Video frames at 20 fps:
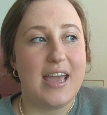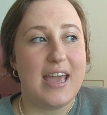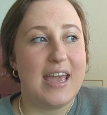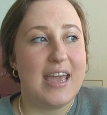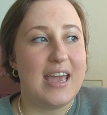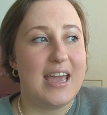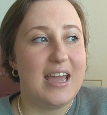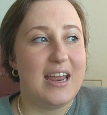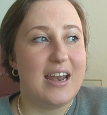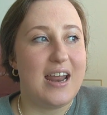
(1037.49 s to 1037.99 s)

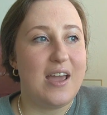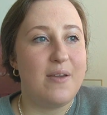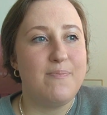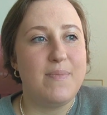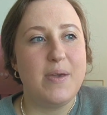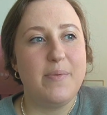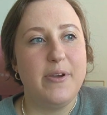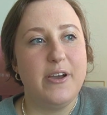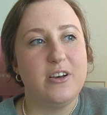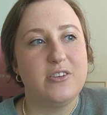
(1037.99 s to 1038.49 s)
and I,
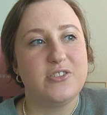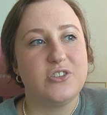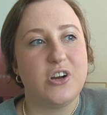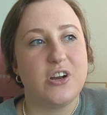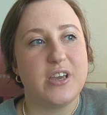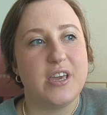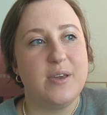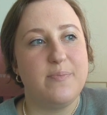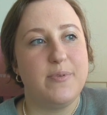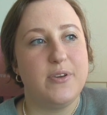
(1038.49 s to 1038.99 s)
maybe I'll
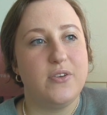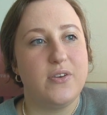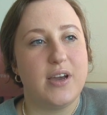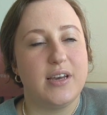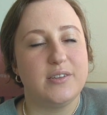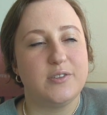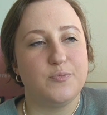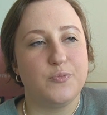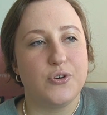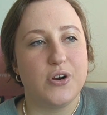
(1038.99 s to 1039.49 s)
start keeping you
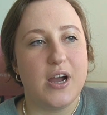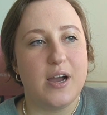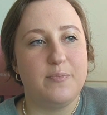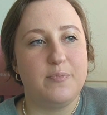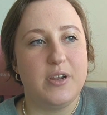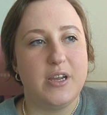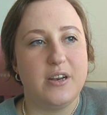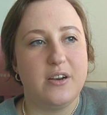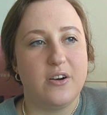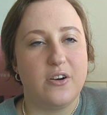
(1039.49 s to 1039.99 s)
guys more
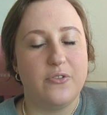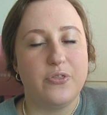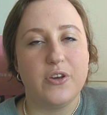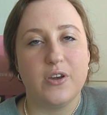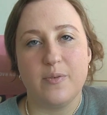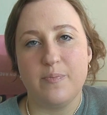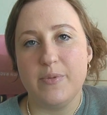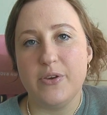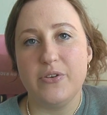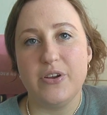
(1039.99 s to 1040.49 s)
updated on the
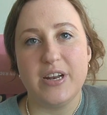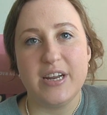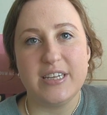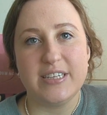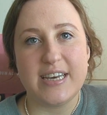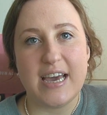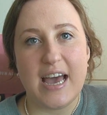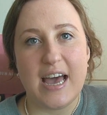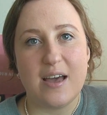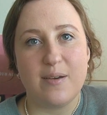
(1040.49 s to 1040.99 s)
community
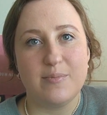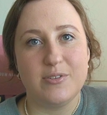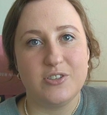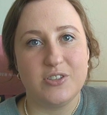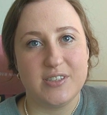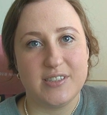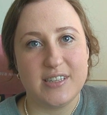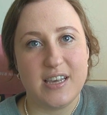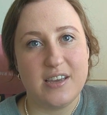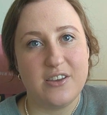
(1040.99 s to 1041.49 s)
tab and
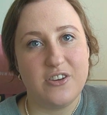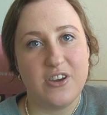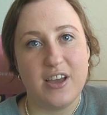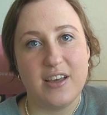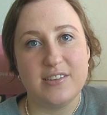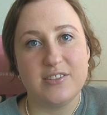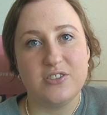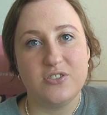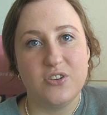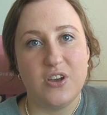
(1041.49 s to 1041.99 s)
just let you
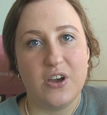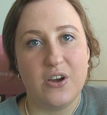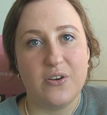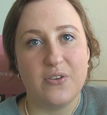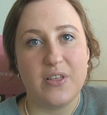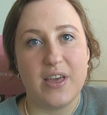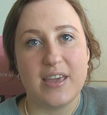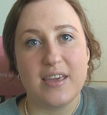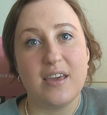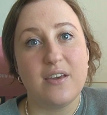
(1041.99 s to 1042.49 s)
guys know like